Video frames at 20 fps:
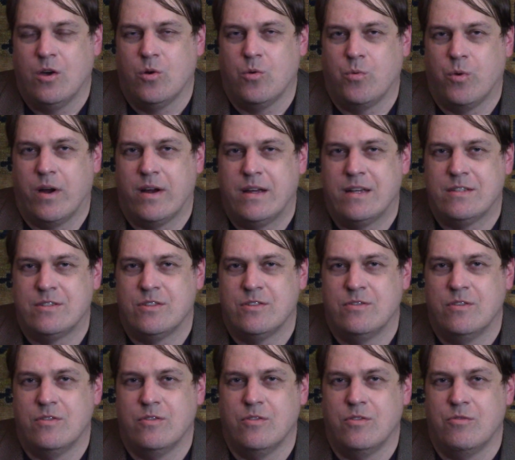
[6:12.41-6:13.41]
whereas
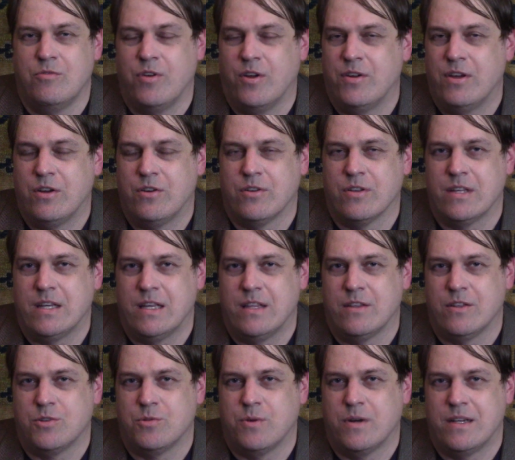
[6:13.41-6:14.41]
very early in
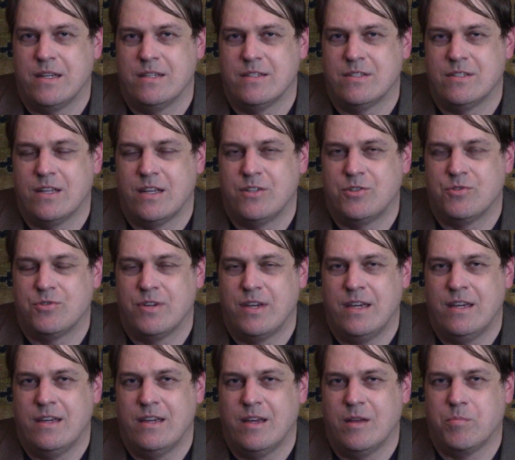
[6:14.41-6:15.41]
the 20th
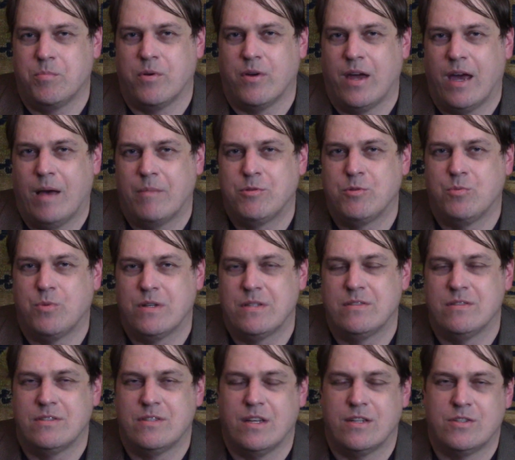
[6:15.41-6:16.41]
century, it perhaps
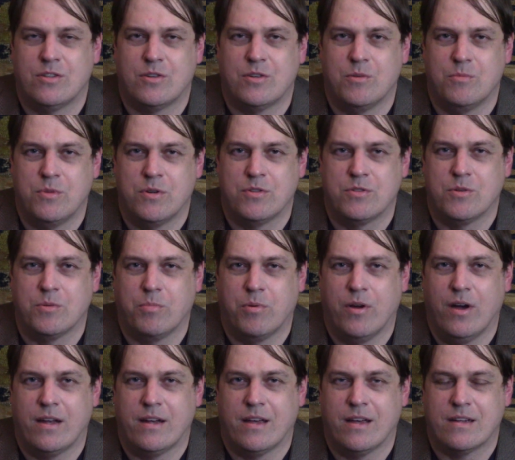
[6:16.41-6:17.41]
wasn't such a commercial
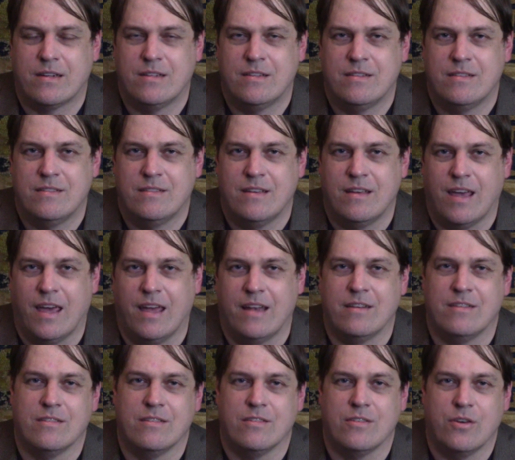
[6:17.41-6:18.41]
product.
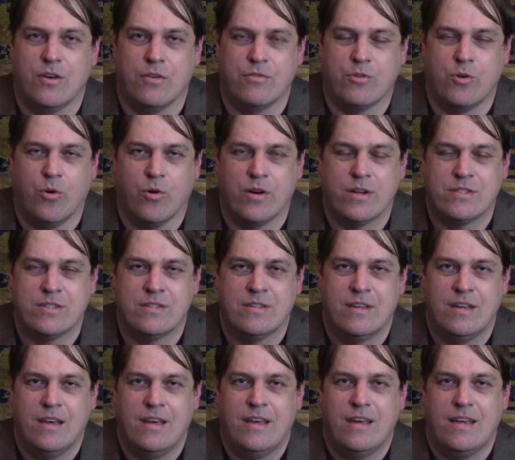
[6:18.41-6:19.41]
And of course,
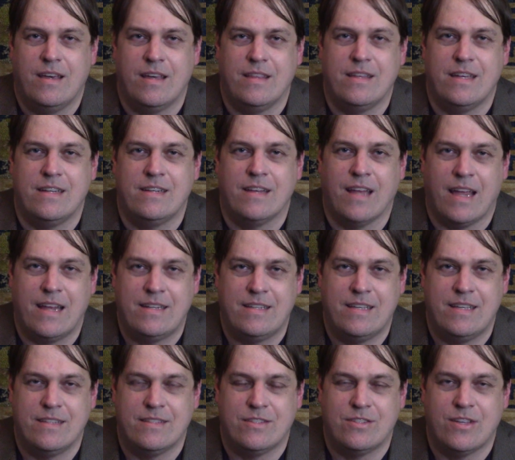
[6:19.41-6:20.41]
in the
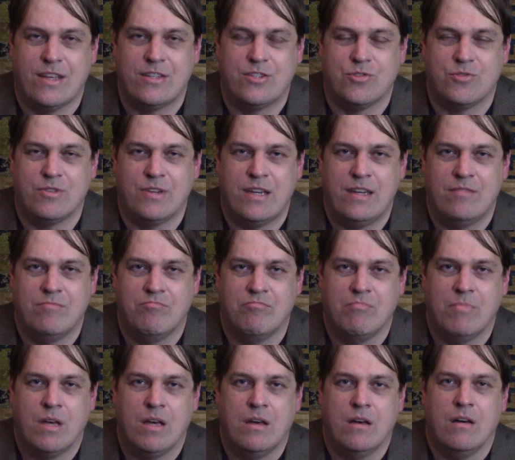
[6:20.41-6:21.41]
19th century,
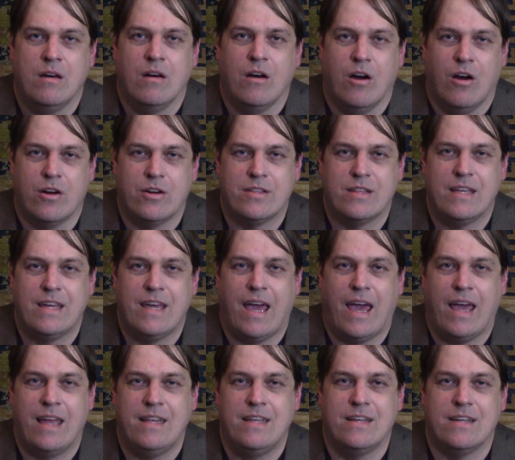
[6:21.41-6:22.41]
hardly
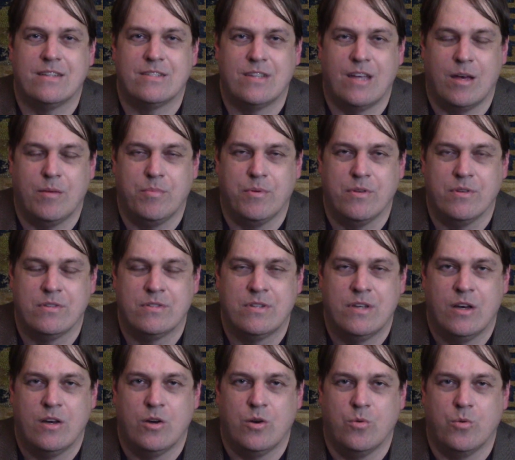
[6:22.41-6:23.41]
any
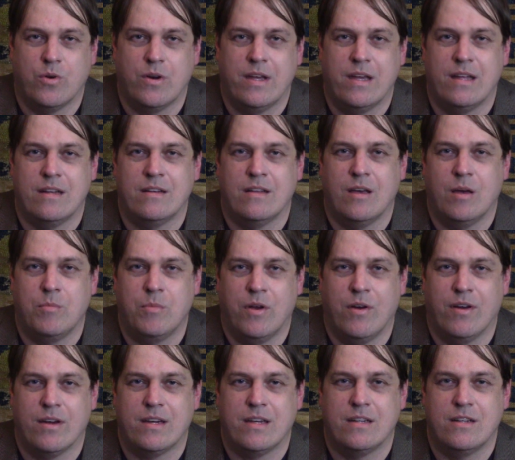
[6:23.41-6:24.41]
examples were in
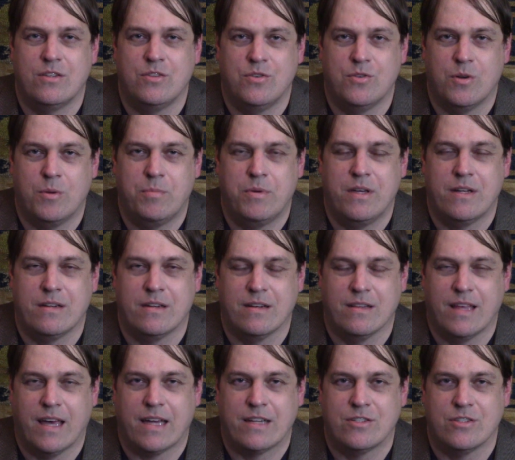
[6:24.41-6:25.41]
American and European
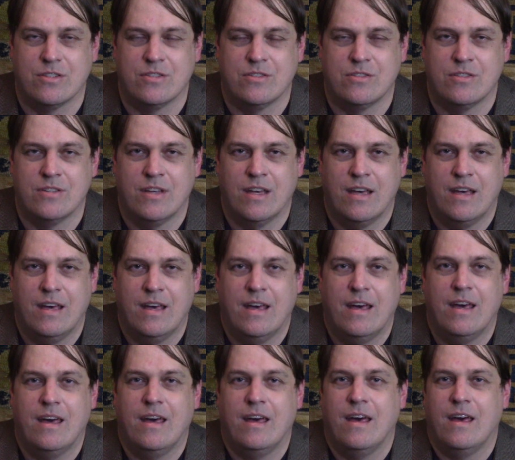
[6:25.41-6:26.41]
collections
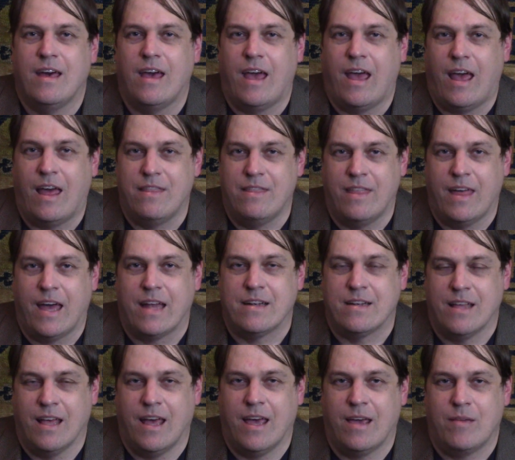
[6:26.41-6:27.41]
at that
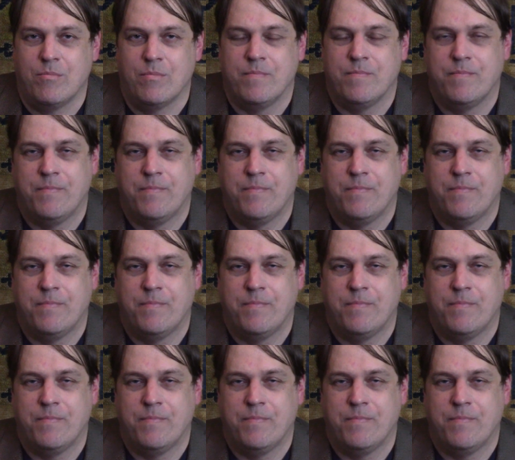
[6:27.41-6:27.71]
time.